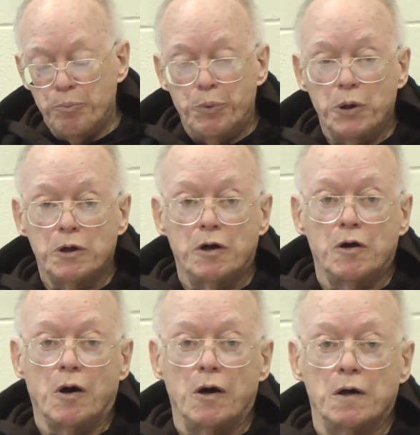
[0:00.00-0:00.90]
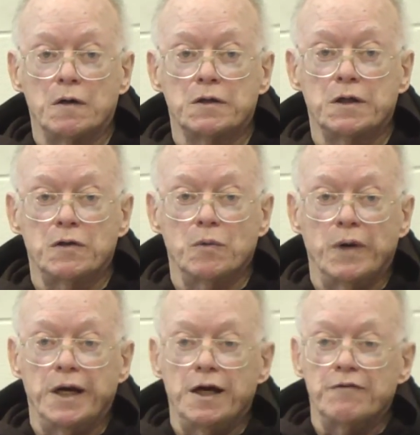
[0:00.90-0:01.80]
book called The
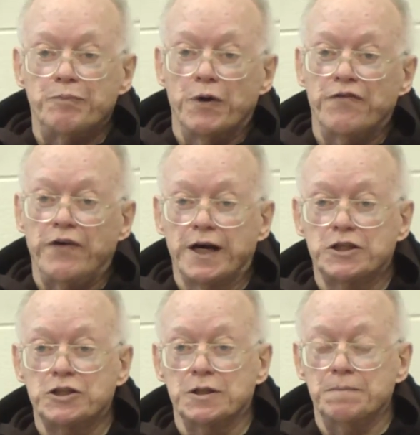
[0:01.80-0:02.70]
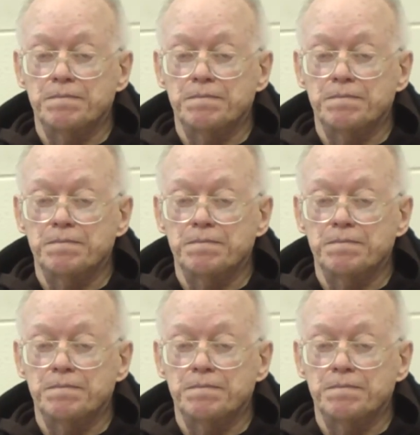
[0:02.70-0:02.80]
Way of Perfection.